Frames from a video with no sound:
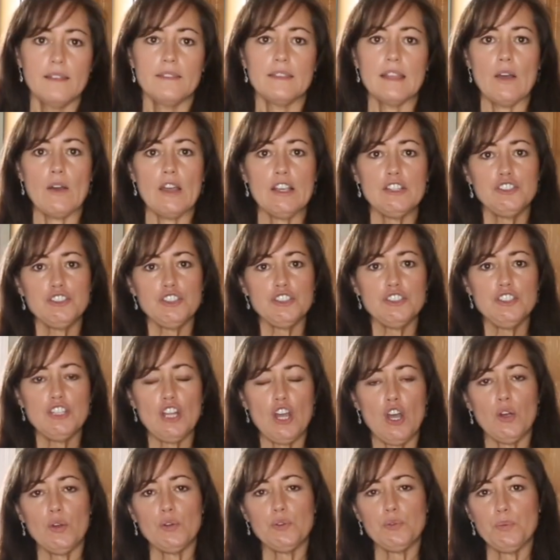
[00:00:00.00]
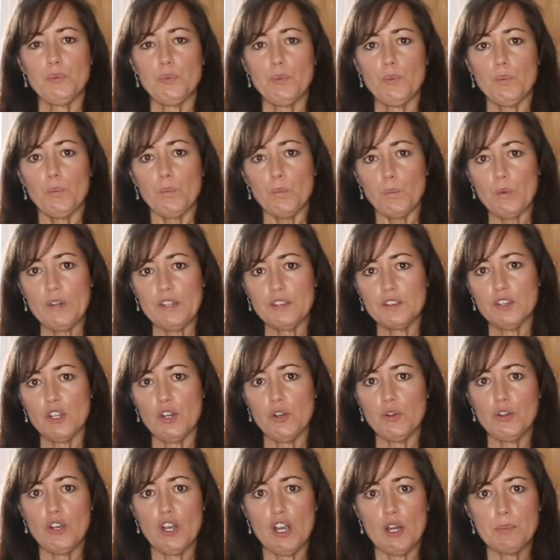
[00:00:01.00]
Now I should note, with
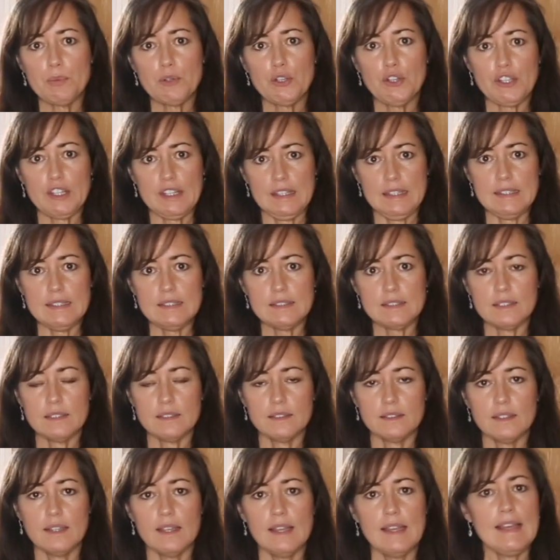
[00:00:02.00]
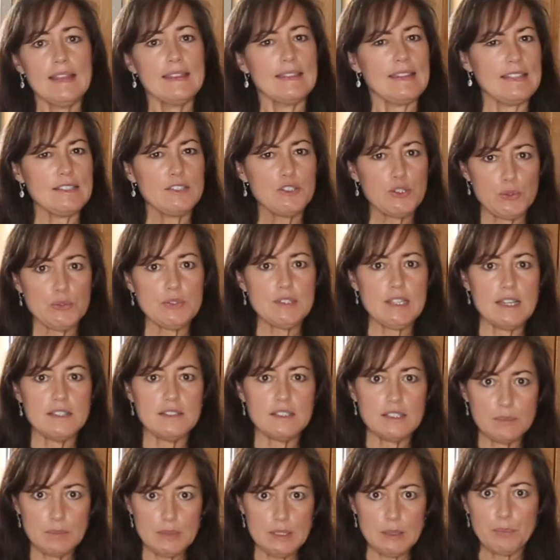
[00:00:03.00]
low carb cookies, they do
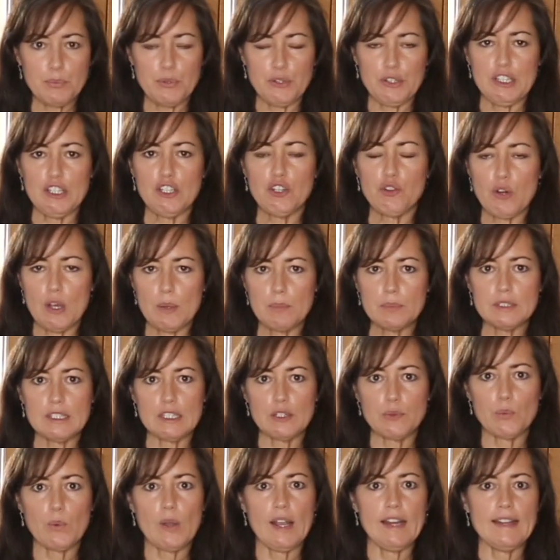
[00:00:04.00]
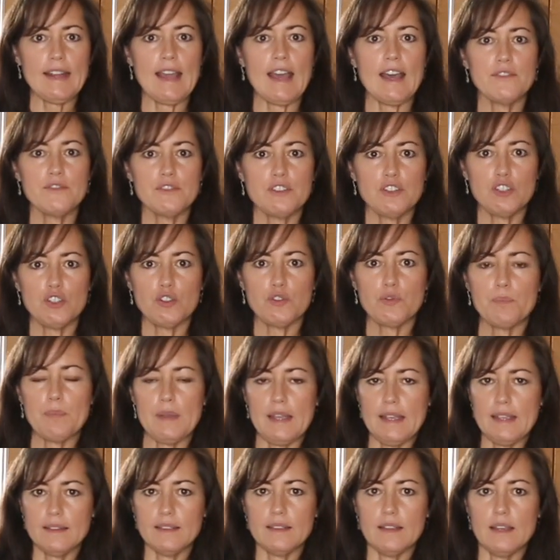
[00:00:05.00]
tend to be pretty crumbly right after you've
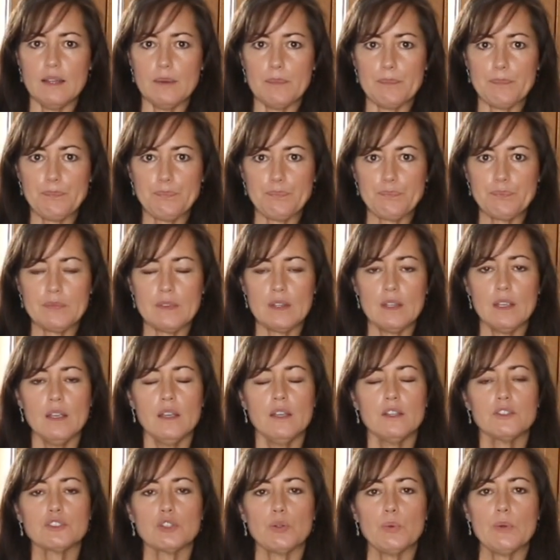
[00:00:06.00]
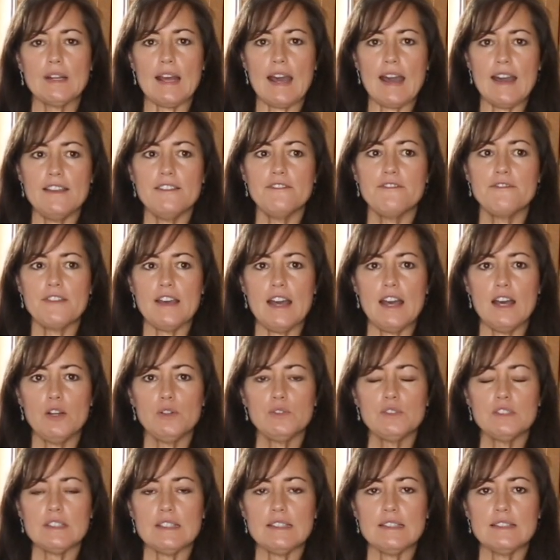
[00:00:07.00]
baked them. So what I've
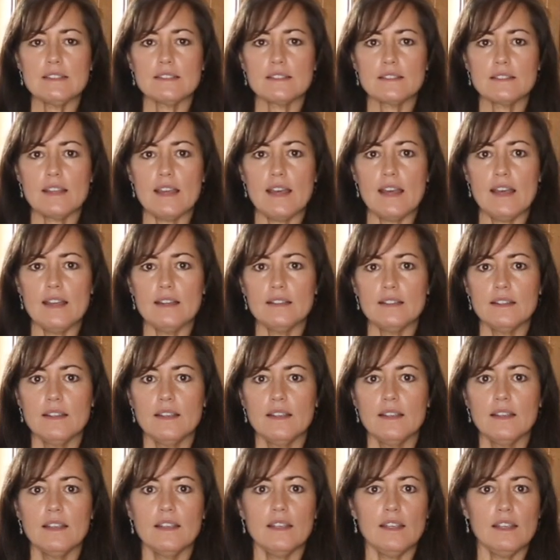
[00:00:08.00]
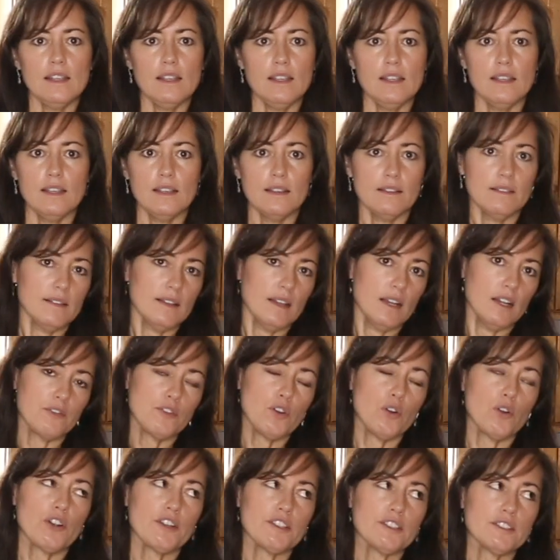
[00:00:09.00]
found is that, of
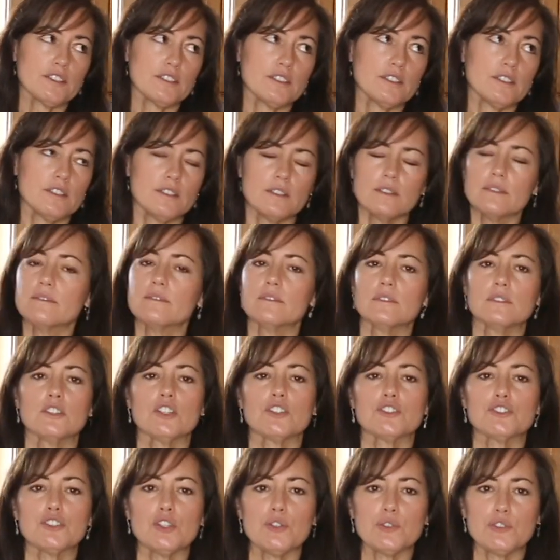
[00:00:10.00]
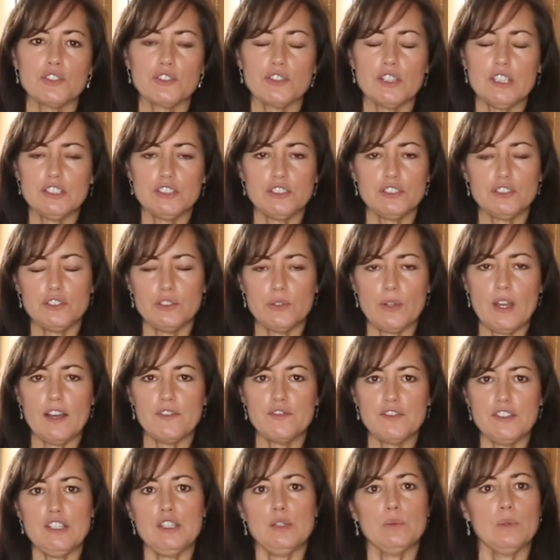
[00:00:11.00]
course, they're so delicious you
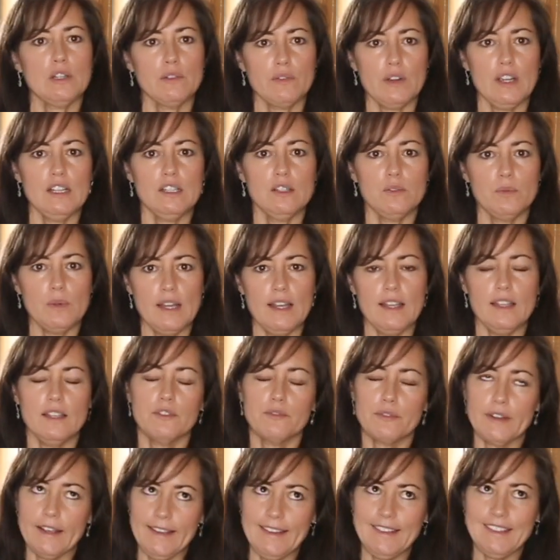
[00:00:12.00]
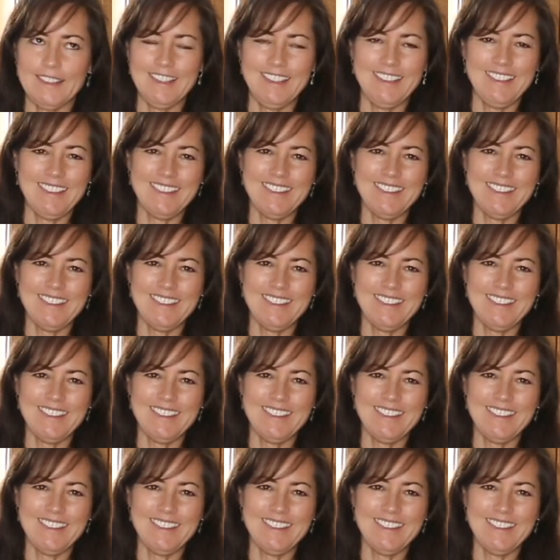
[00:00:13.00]
have to eat one right away, right?